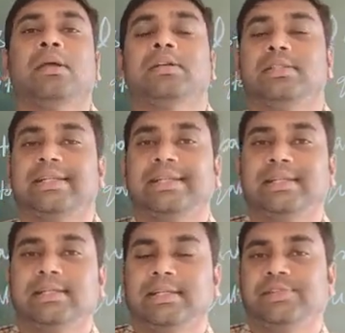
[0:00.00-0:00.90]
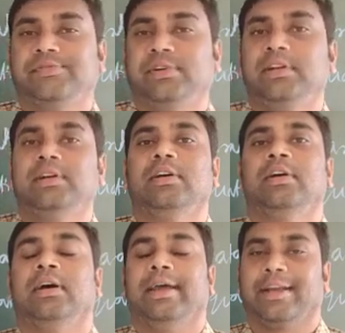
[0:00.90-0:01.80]
statistics
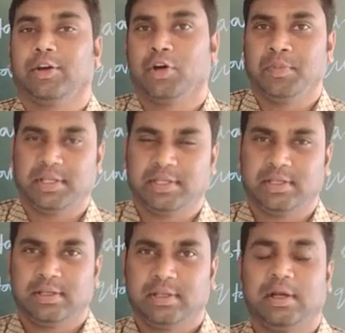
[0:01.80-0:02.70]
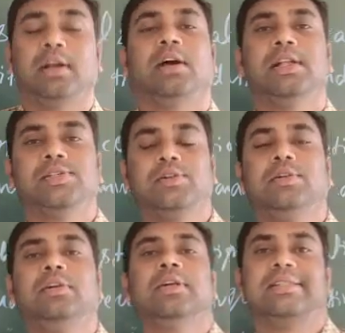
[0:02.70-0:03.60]
for economics, and
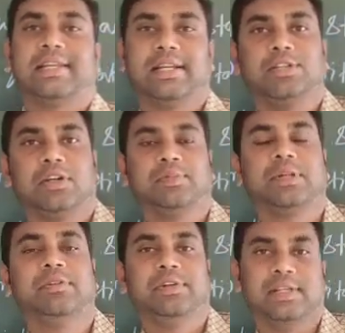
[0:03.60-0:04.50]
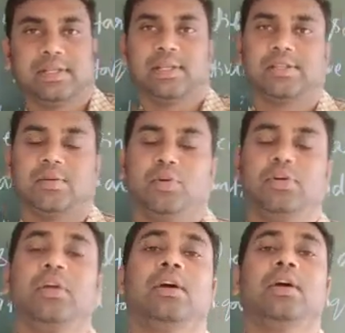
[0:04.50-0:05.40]
also second chapter we discussed
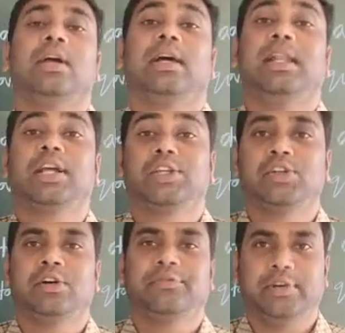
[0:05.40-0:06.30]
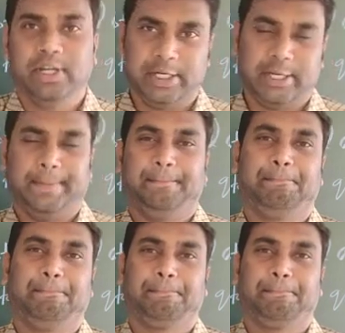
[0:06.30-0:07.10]
about collection of data.